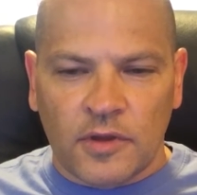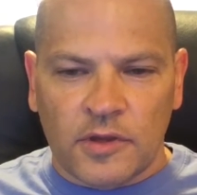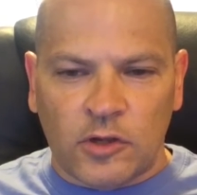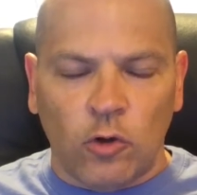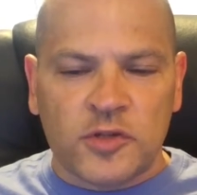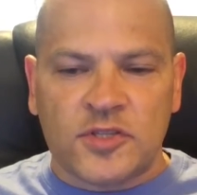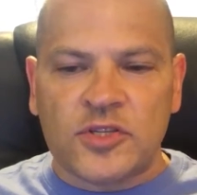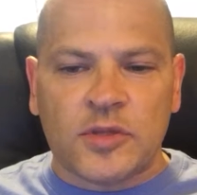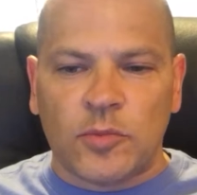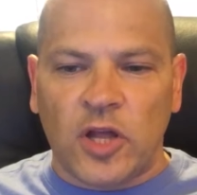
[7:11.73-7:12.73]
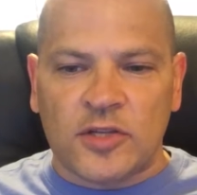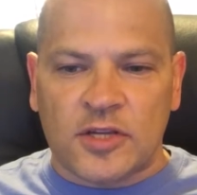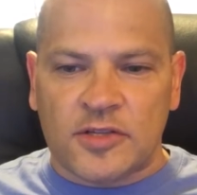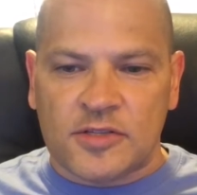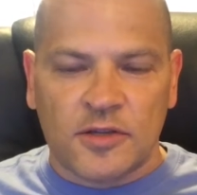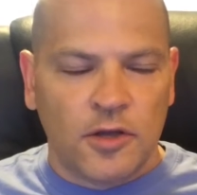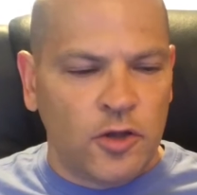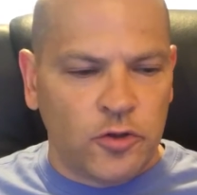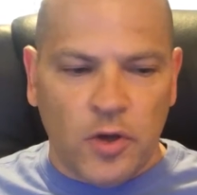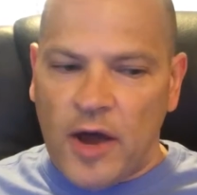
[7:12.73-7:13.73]
The whole system tells us
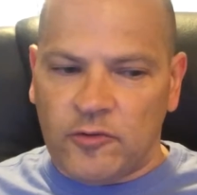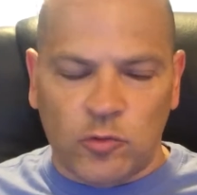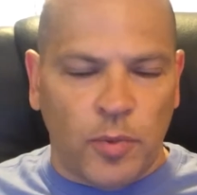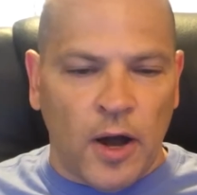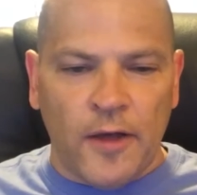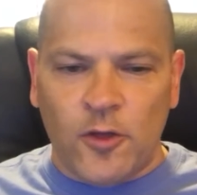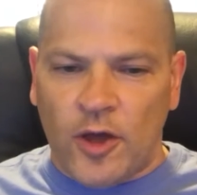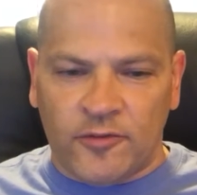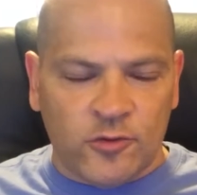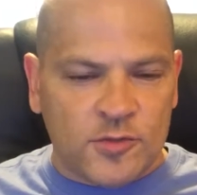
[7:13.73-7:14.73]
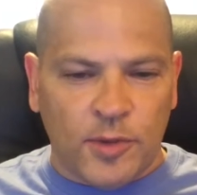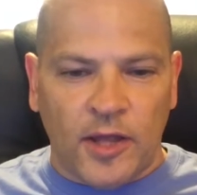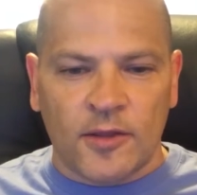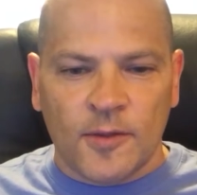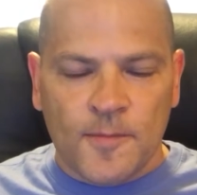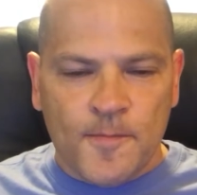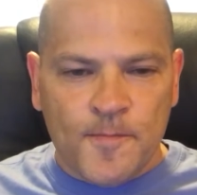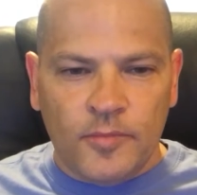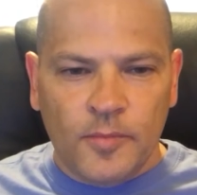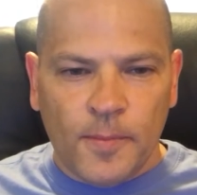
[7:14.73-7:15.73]
you have to buy, you have to spend,
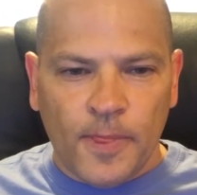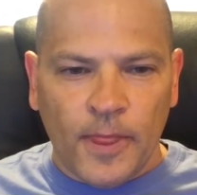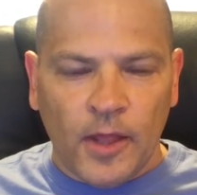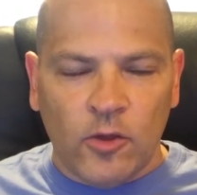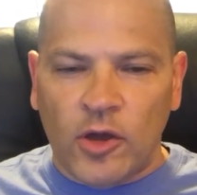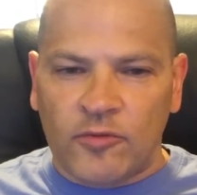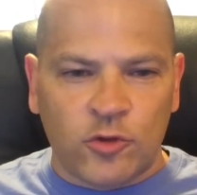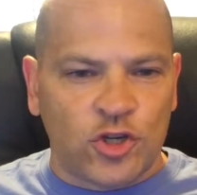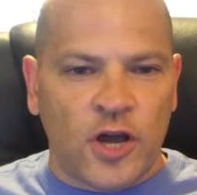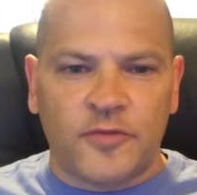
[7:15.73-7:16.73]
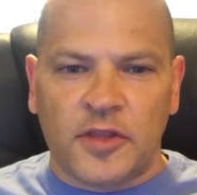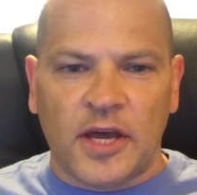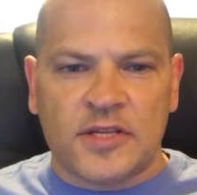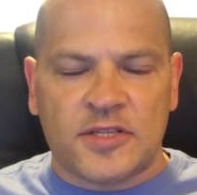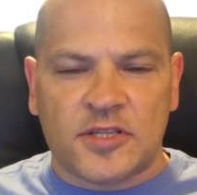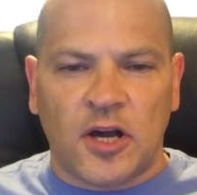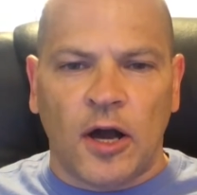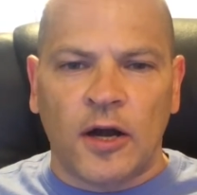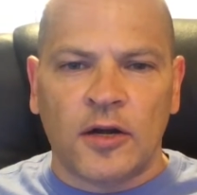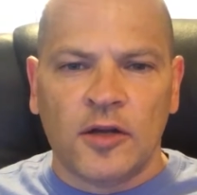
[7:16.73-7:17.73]
you have to drive the nicest
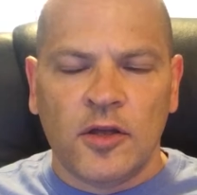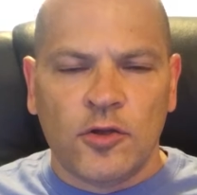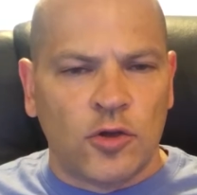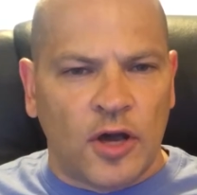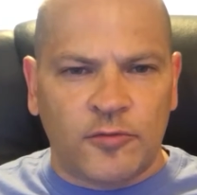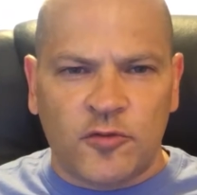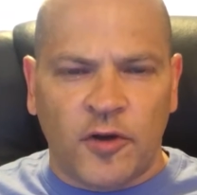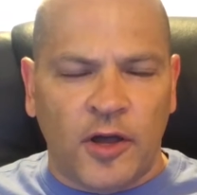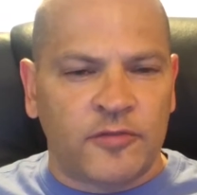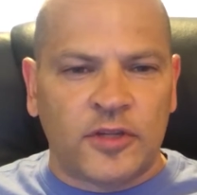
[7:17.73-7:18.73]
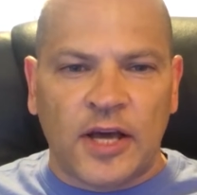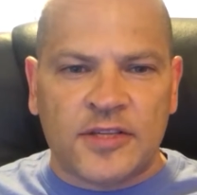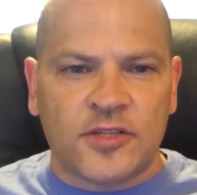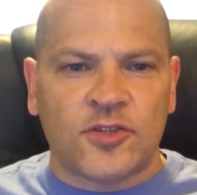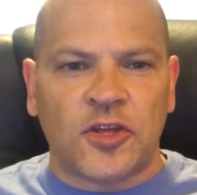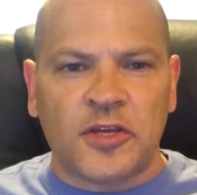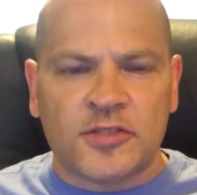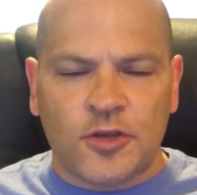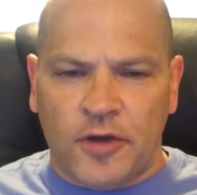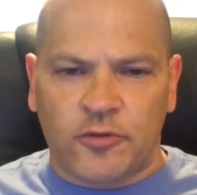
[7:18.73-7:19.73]
car, you have to have the nicest
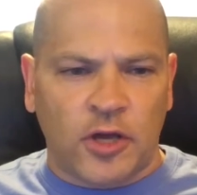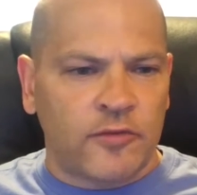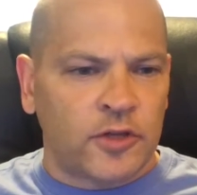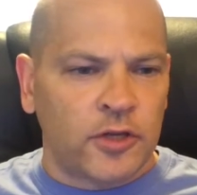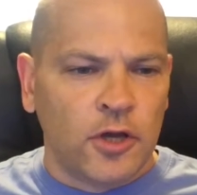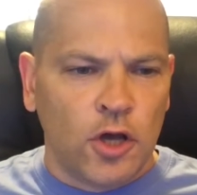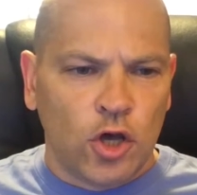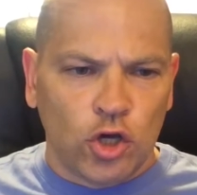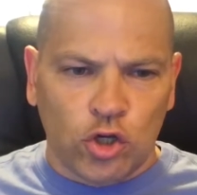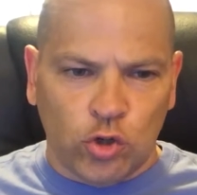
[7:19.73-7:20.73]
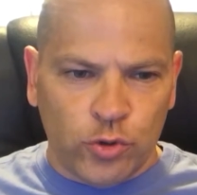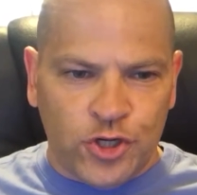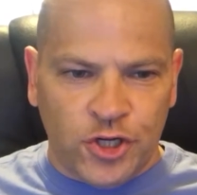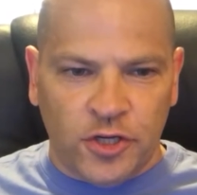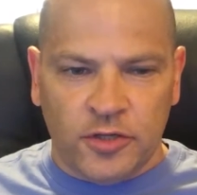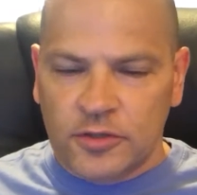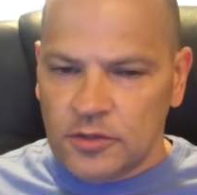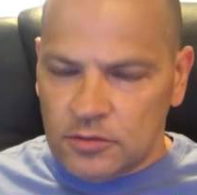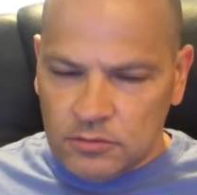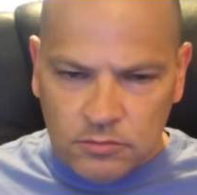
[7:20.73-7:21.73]
things, you have to have the Gucci
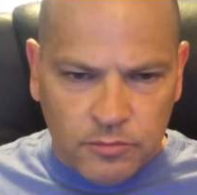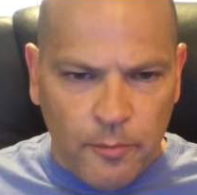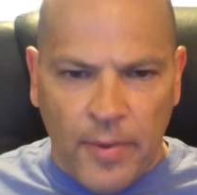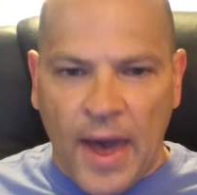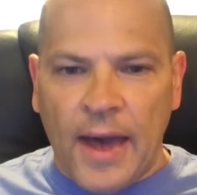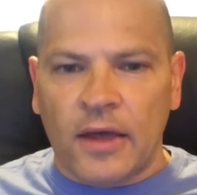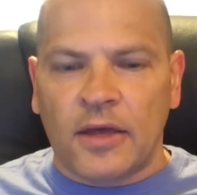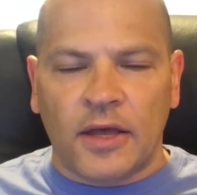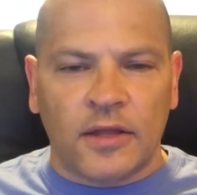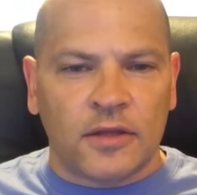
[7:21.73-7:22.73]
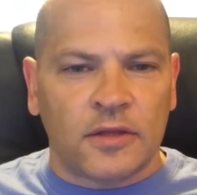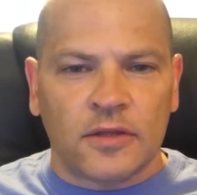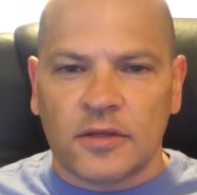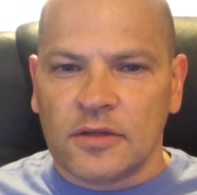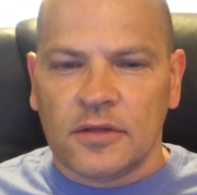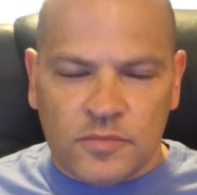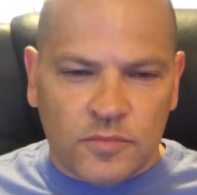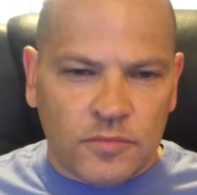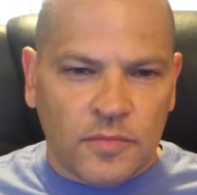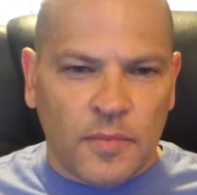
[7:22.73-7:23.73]
bag and
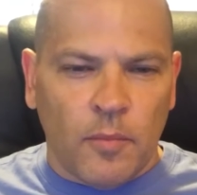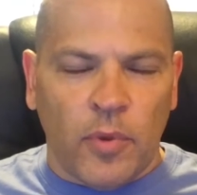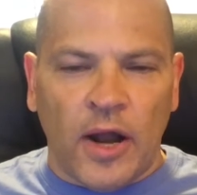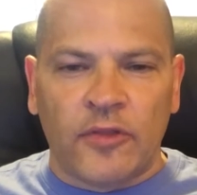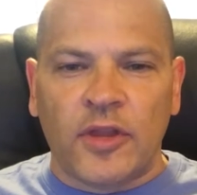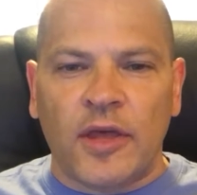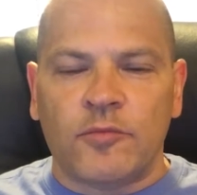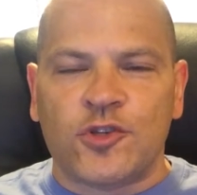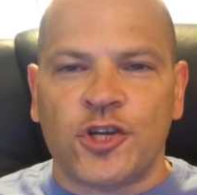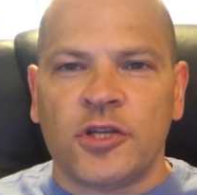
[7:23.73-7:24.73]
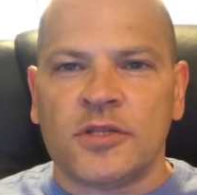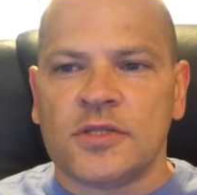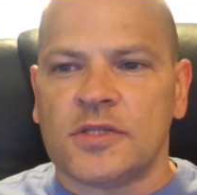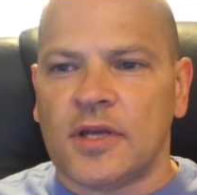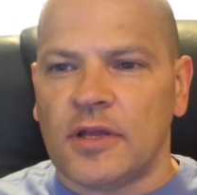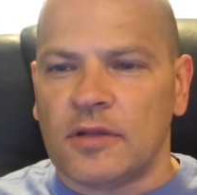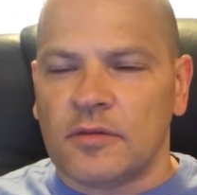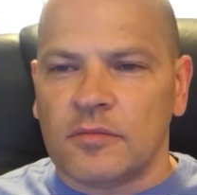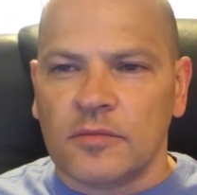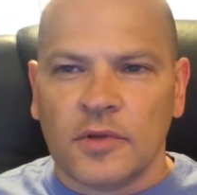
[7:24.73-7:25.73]
brand name jeans and